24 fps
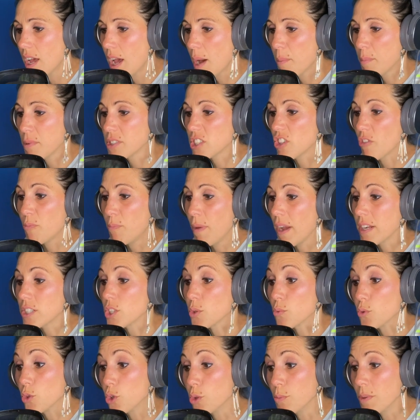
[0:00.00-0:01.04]
Must have picked a
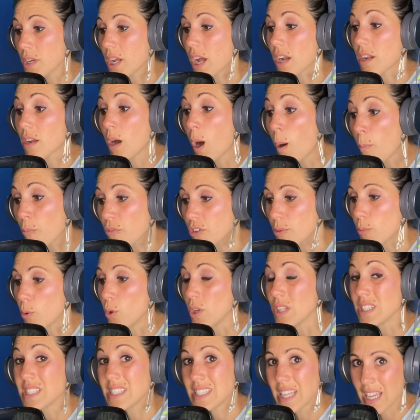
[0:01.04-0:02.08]
room and got comfortable
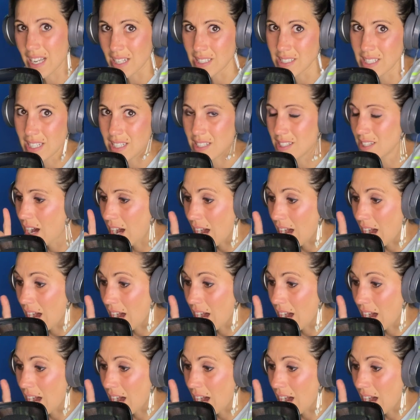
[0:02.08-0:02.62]
and settled in.